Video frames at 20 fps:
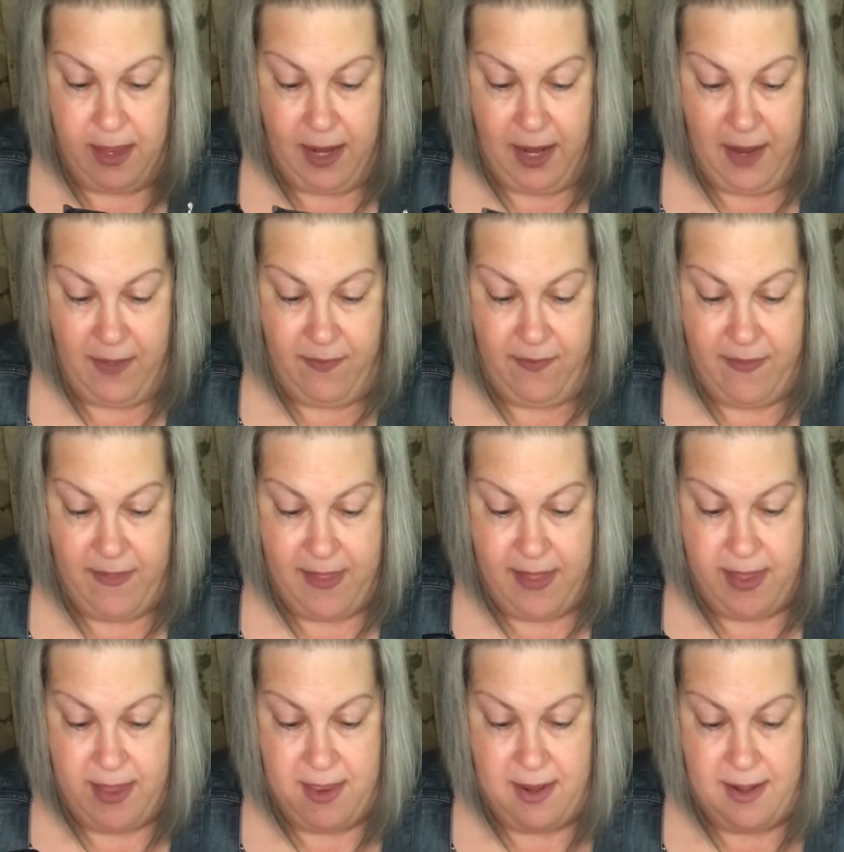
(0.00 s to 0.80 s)
and
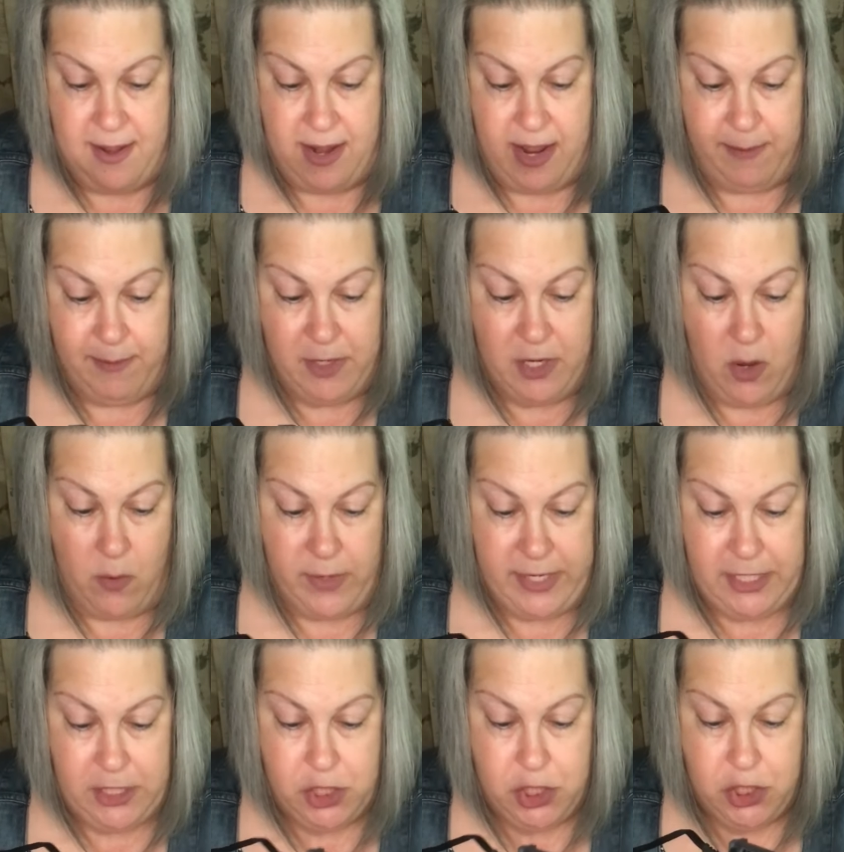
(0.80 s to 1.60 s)
then I'm
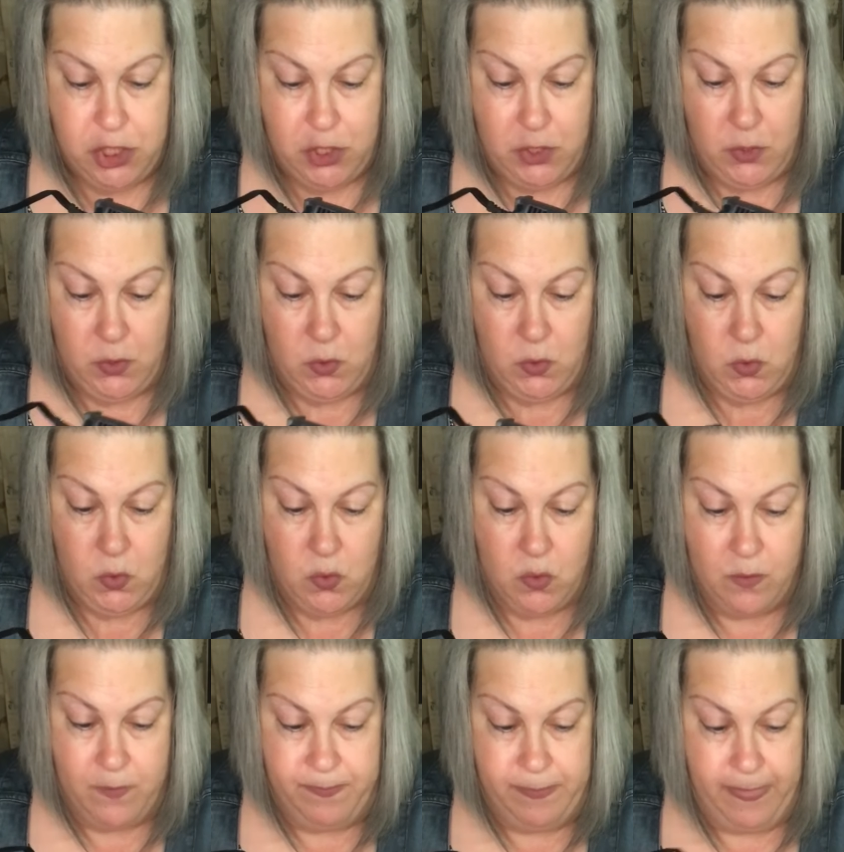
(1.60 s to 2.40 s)
going to
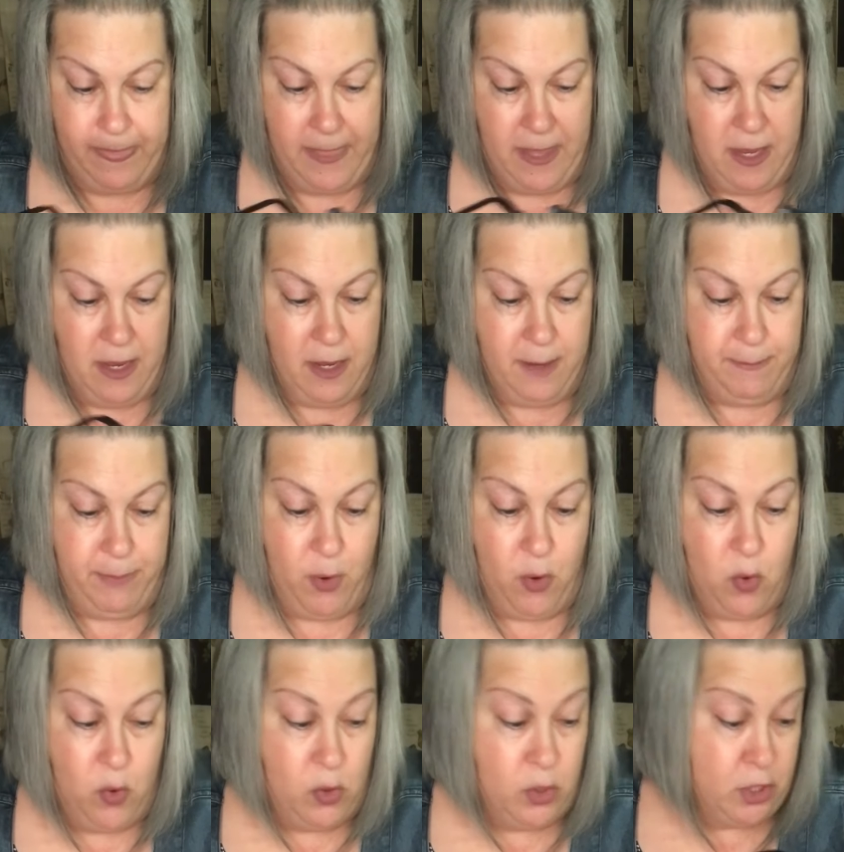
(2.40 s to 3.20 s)

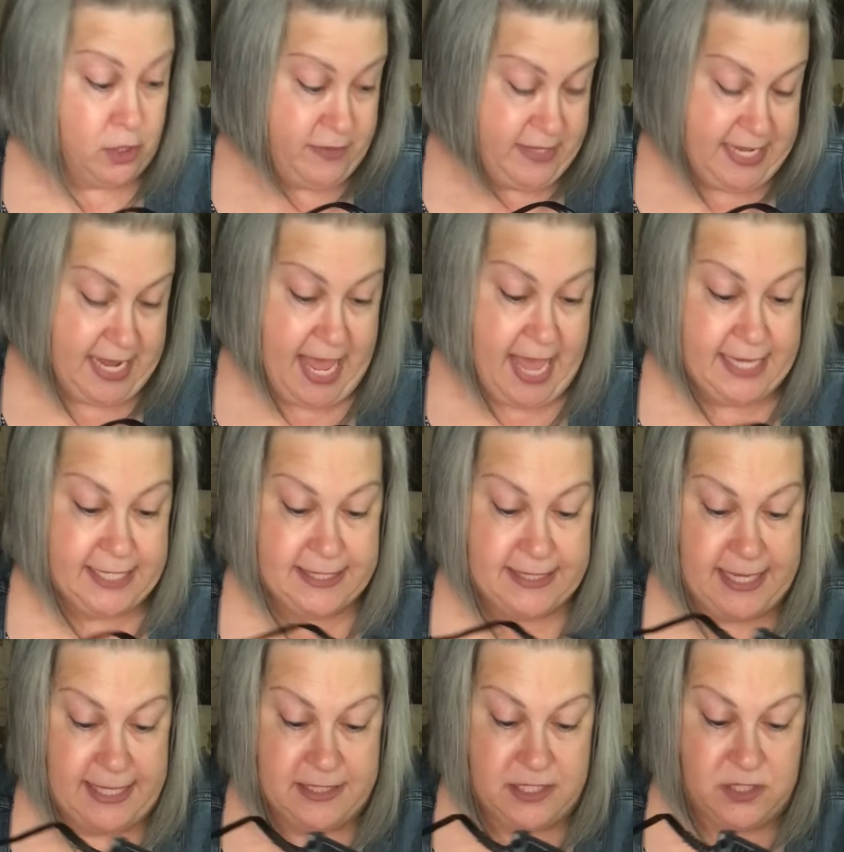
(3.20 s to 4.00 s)
pour the
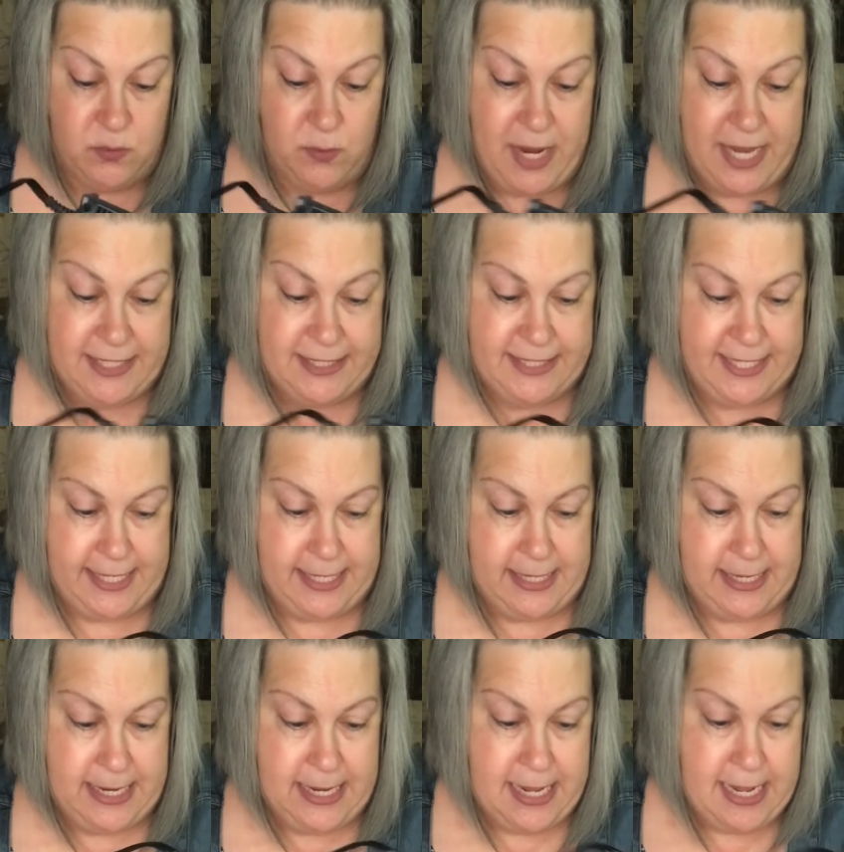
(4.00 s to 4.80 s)
excess resin
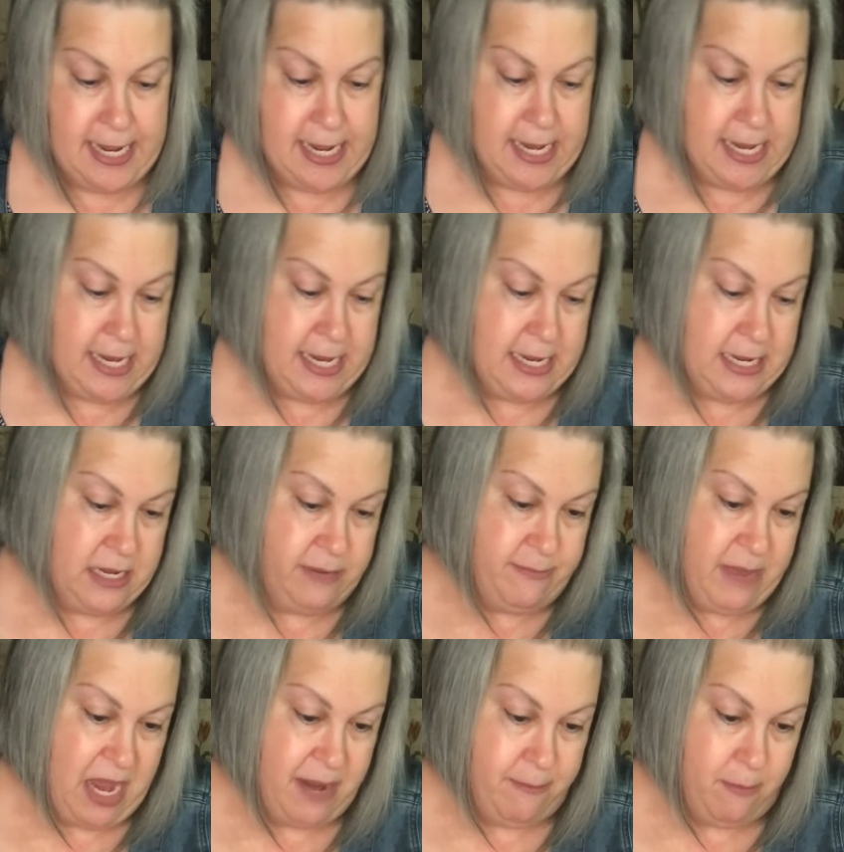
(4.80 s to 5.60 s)
in
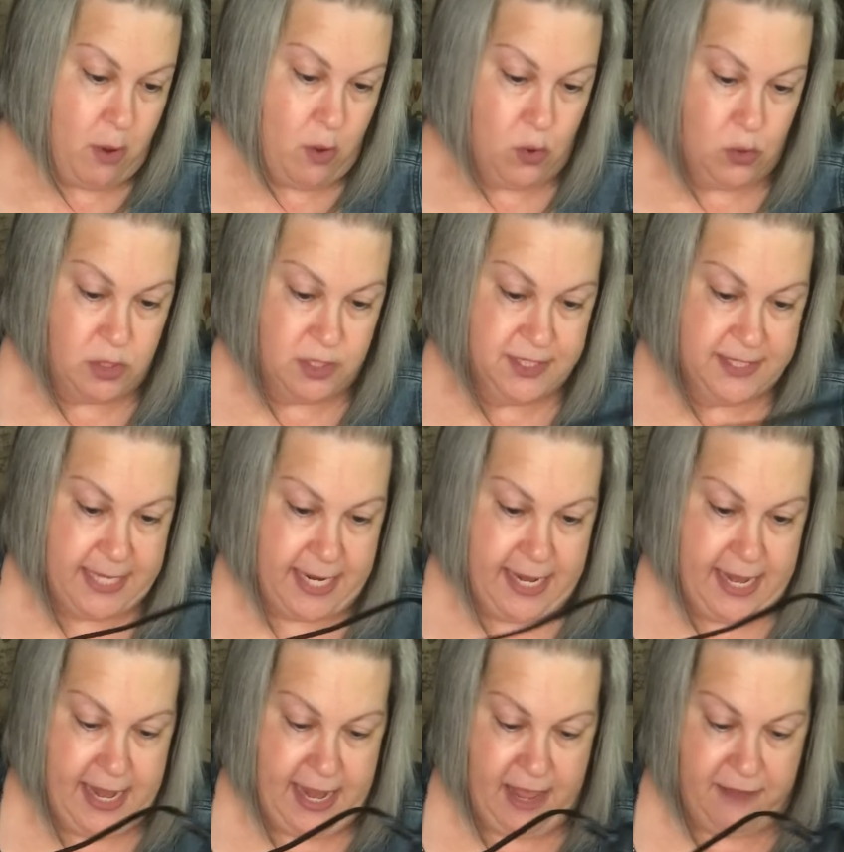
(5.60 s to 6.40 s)
my molds I
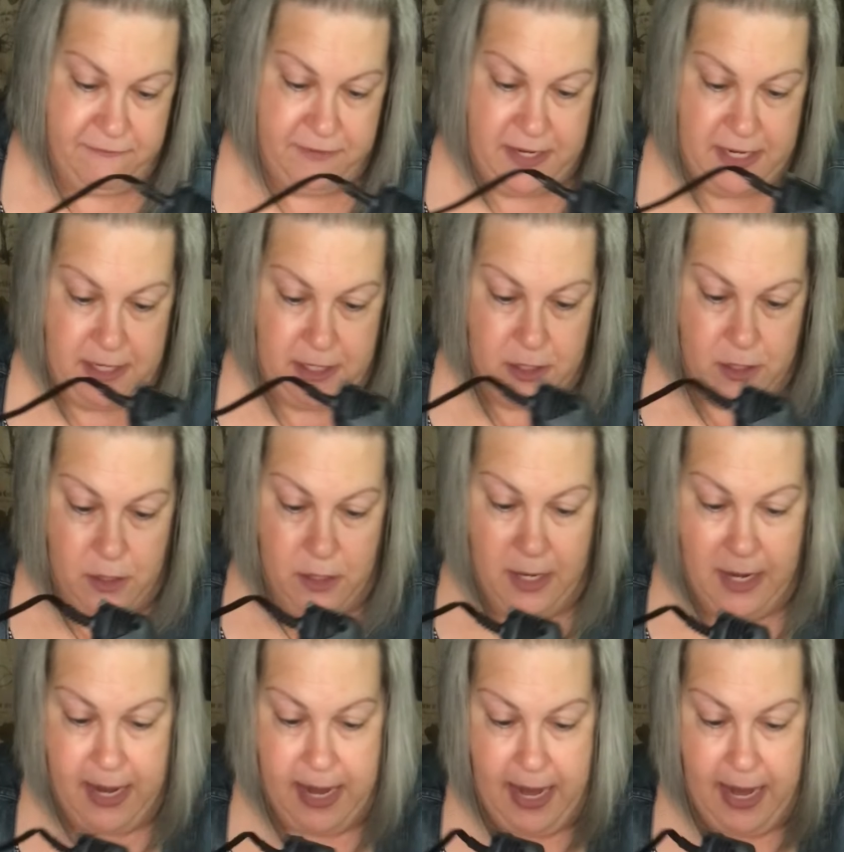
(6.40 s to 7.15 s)
have here,